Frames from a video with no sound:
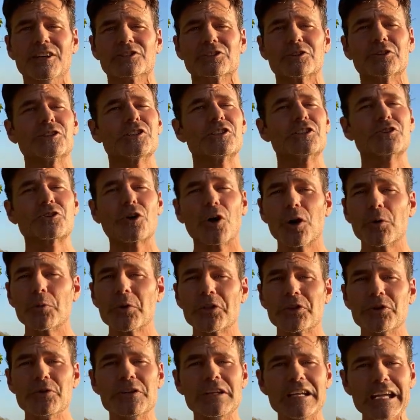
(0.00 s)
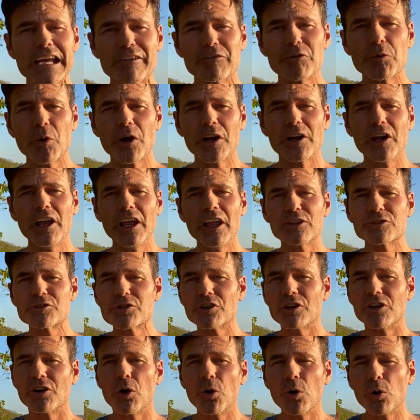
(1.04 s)
So to start with, you never want to
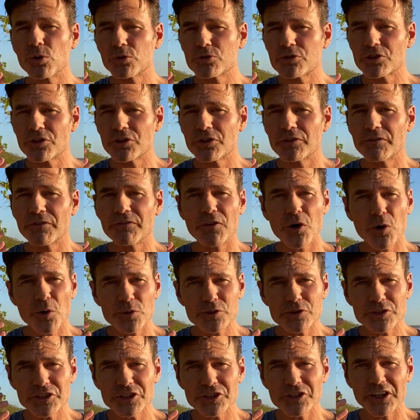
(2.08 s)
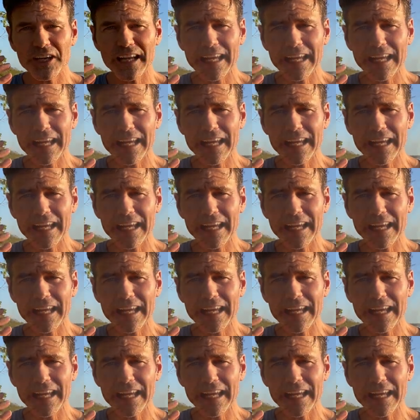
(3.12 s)
hold your phone to your